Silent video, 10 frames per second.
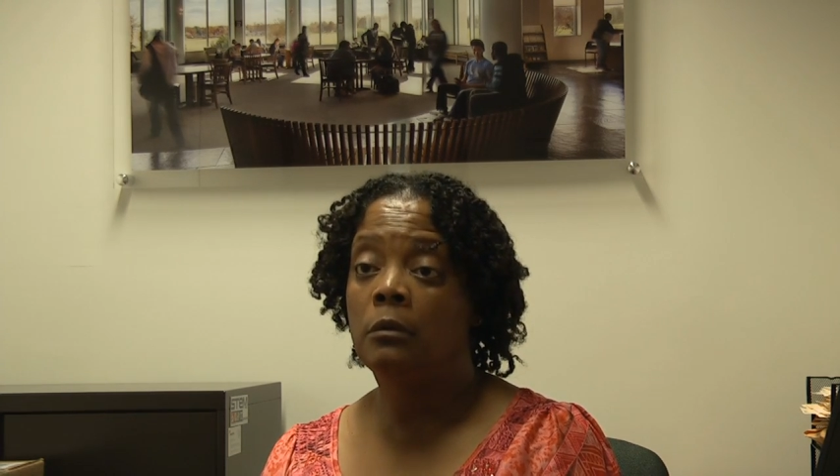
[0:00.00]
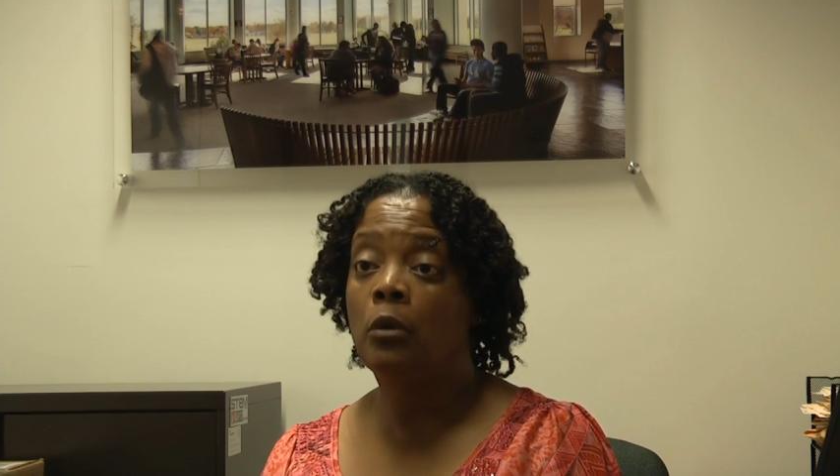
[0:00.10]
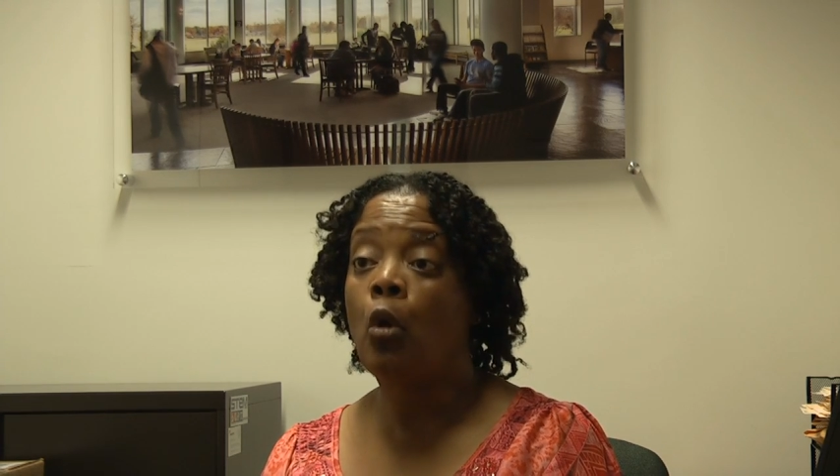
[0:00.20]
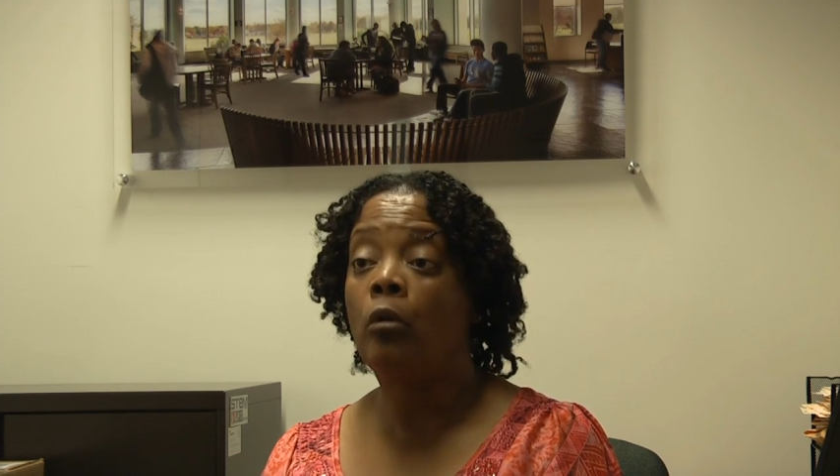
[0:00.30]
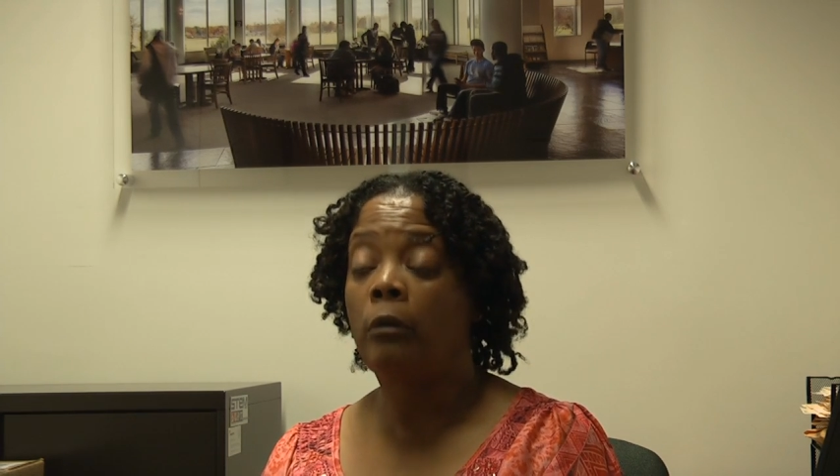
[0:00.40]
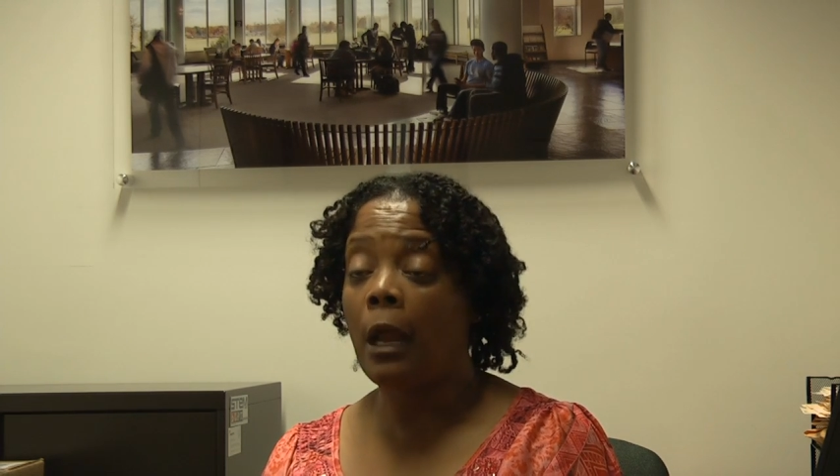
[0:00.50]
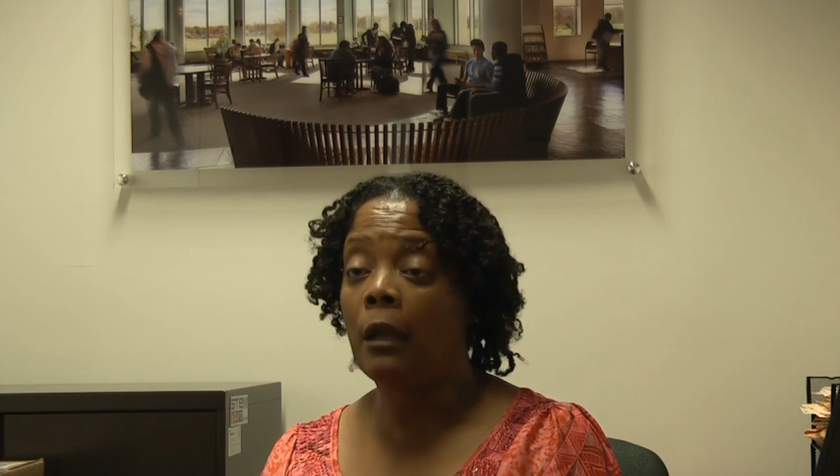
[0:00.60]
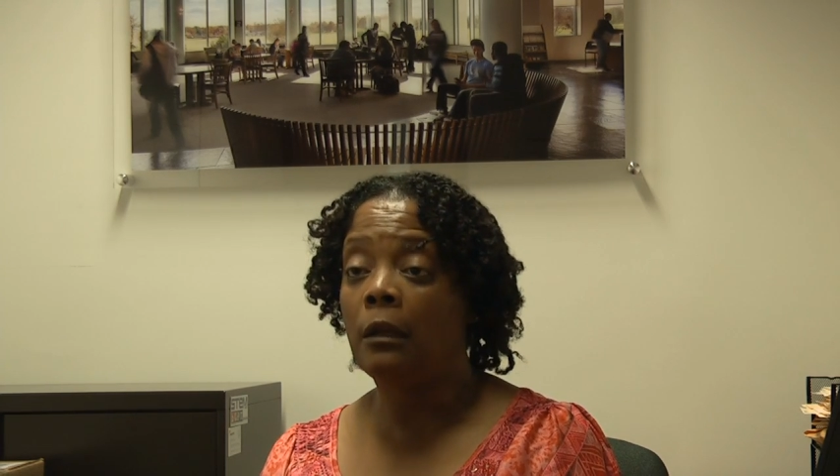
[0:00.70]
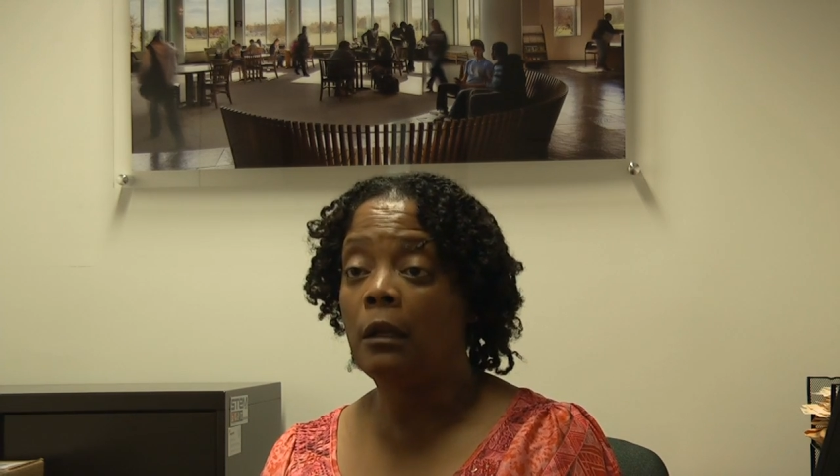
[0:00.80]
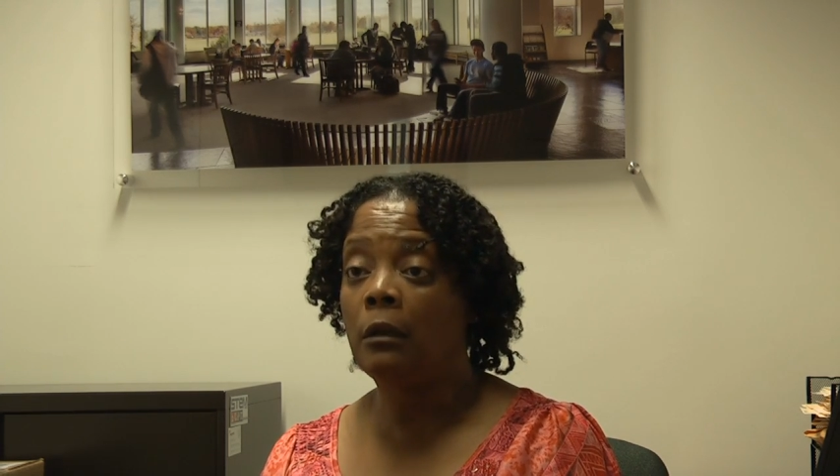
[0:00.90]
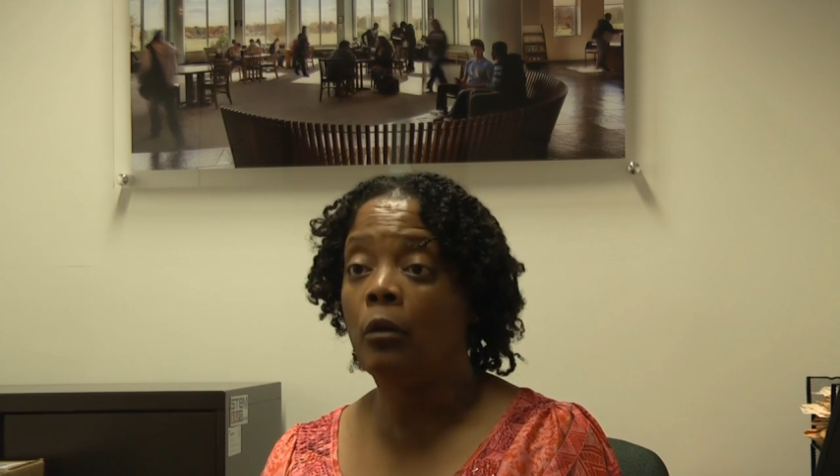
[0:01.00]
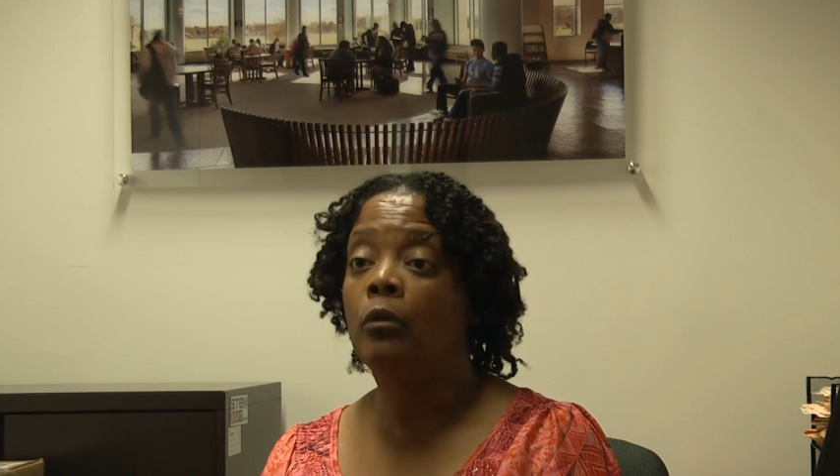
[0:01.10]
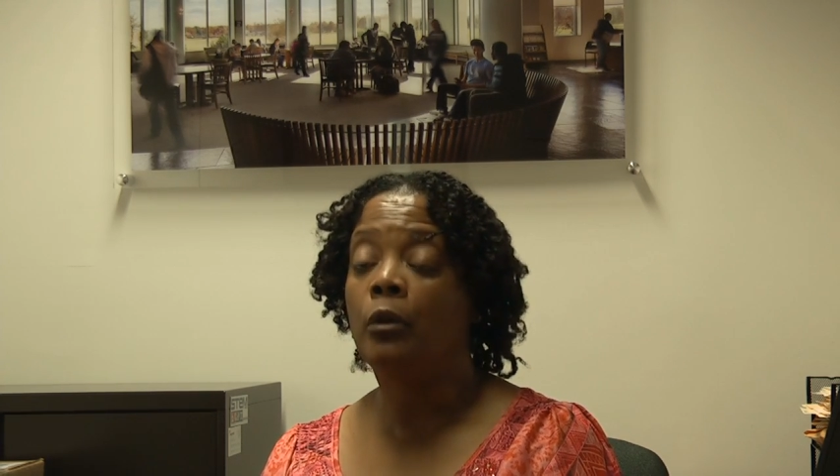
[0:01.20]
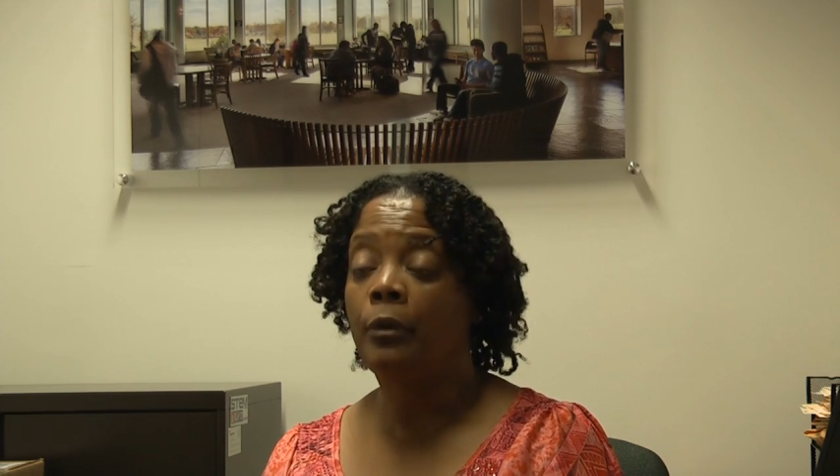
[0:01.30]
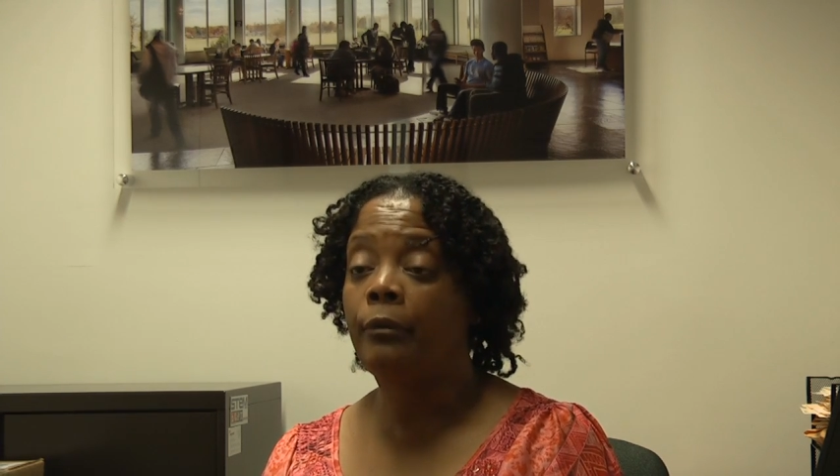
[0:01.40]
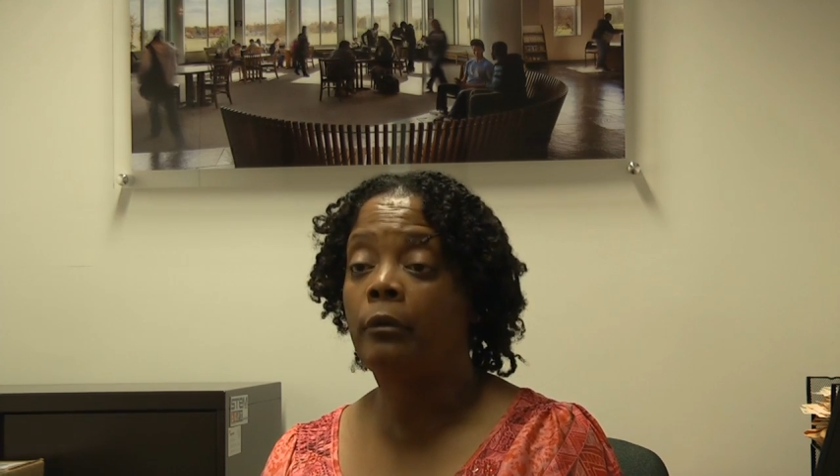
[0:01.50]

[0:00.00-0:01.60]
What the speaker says: go around it, don't go